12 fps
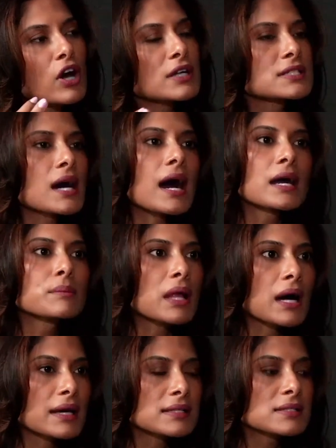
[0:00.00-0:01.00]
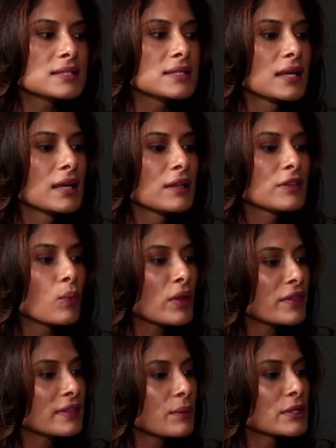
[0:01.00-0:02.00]
on timelines, the
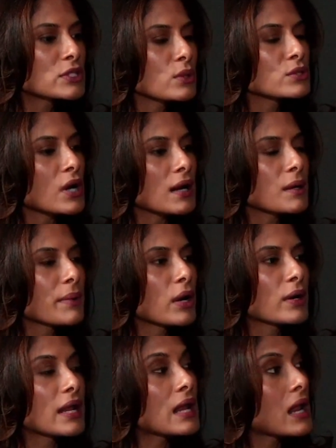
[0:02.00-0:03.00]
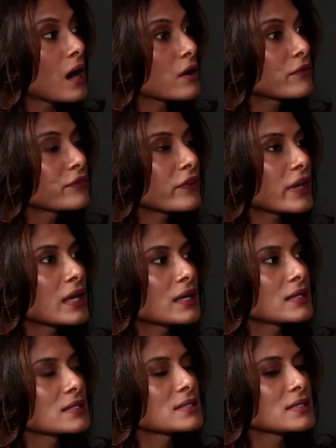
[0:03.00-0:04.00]
one thing that we don't talk about enough
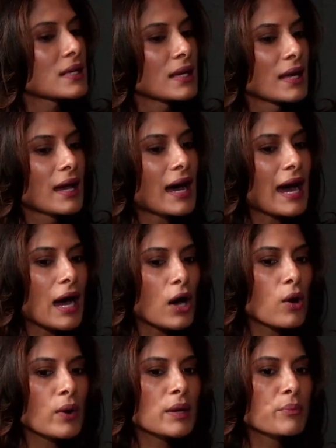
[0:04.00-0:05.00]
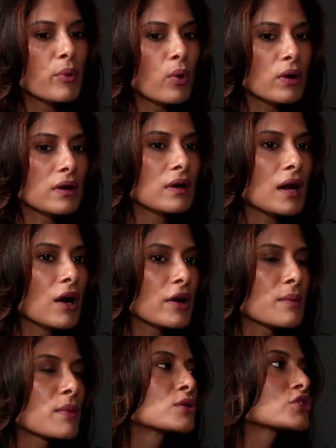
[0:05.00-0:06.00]
is how important our
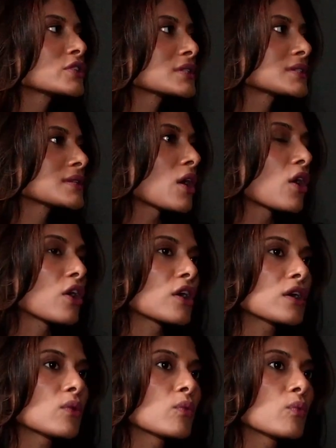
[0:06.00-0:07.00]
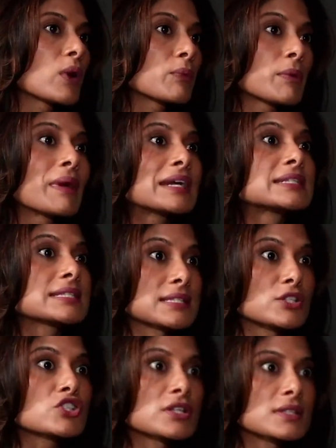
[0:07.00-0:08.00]
emotions are when we make
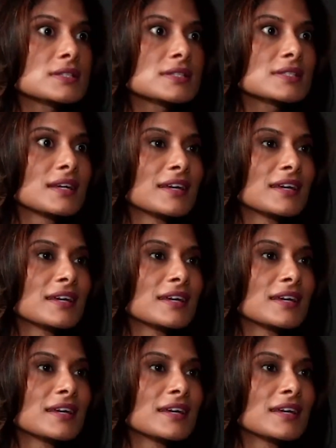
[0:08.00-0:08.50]
decisions.